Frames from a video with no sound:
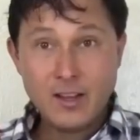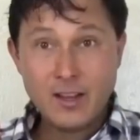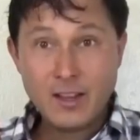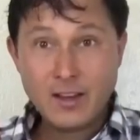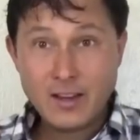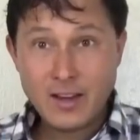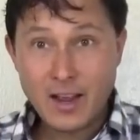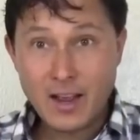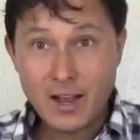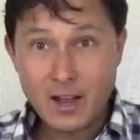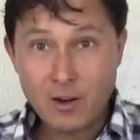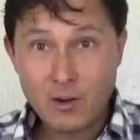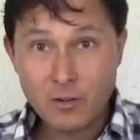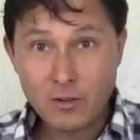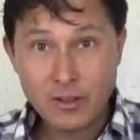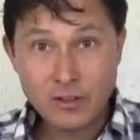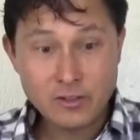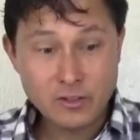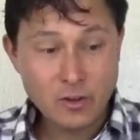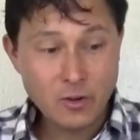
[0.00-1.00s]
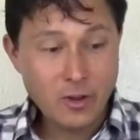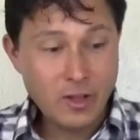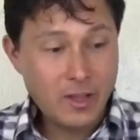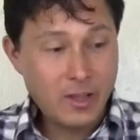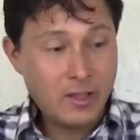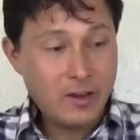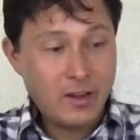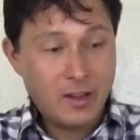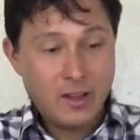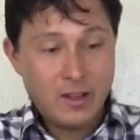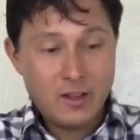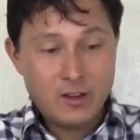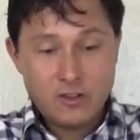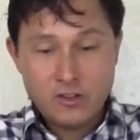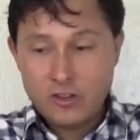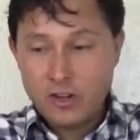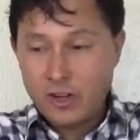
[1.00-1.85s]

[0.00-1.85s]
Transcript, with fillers: And now let's go ahead and